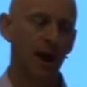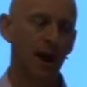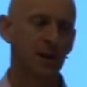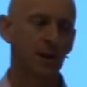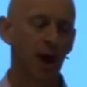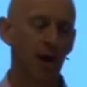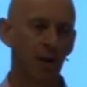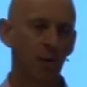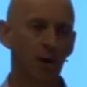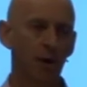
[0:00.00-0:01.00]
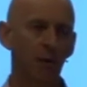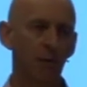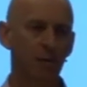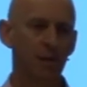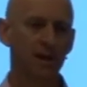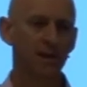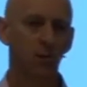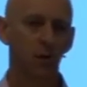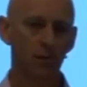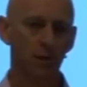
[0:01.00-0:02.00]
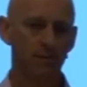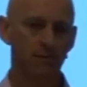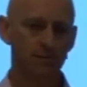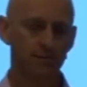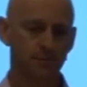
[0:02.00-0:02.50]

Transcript: And it's a great way to work out whether people actually want them.